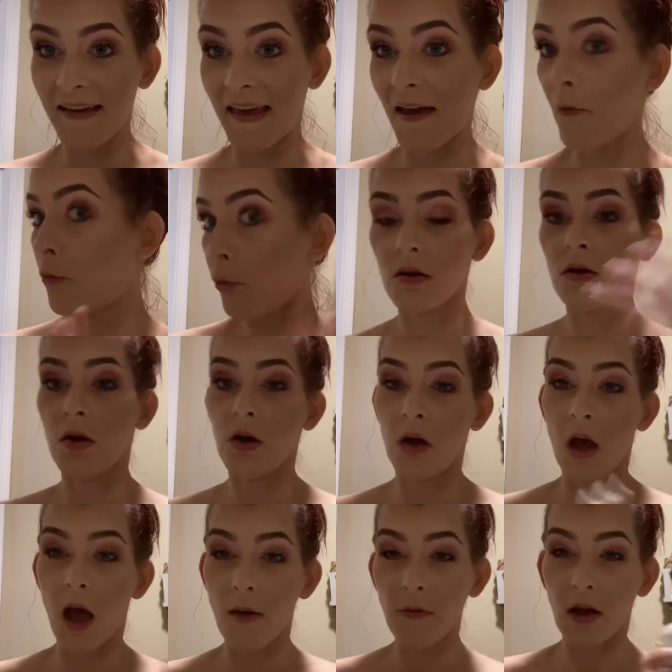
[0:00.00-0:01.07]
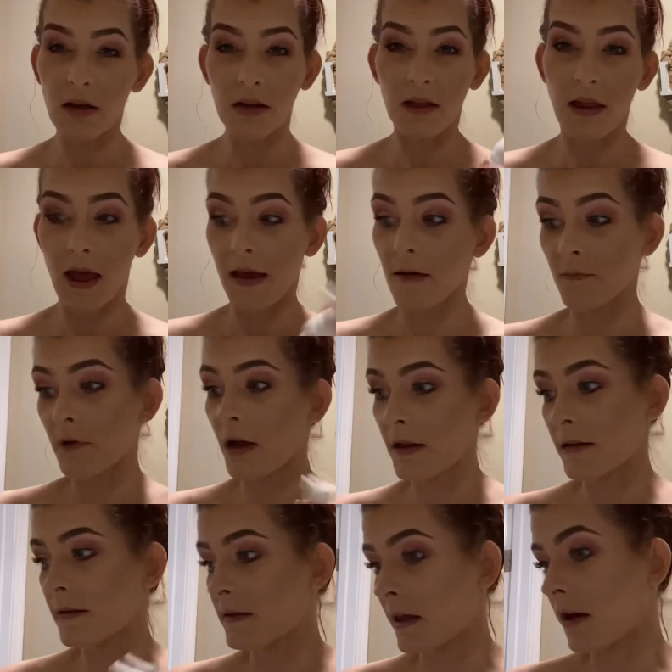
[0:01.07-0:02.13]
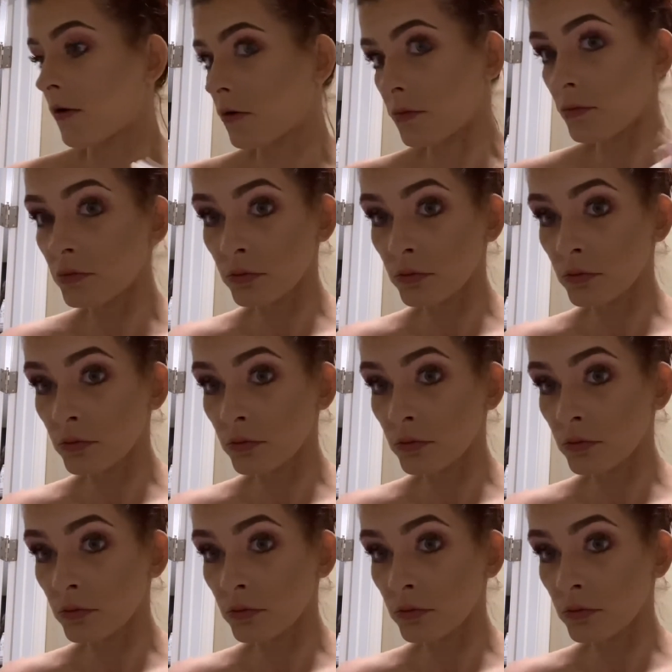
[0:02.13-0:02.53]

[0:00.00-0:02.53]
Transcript: it. I'm not gonna lie, I'm kinda scared.